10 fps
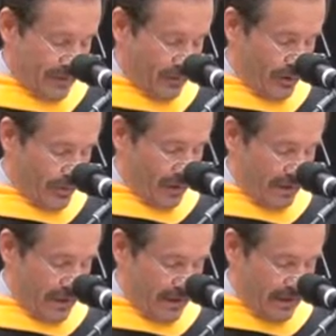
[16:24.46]
So
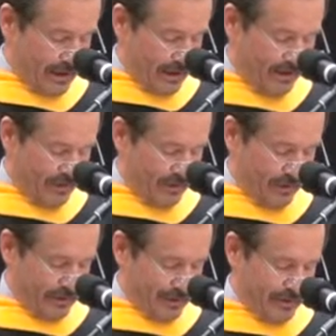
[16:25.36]

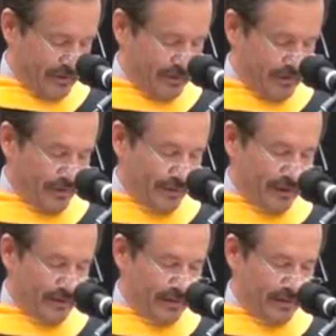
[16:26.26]
that's, you know,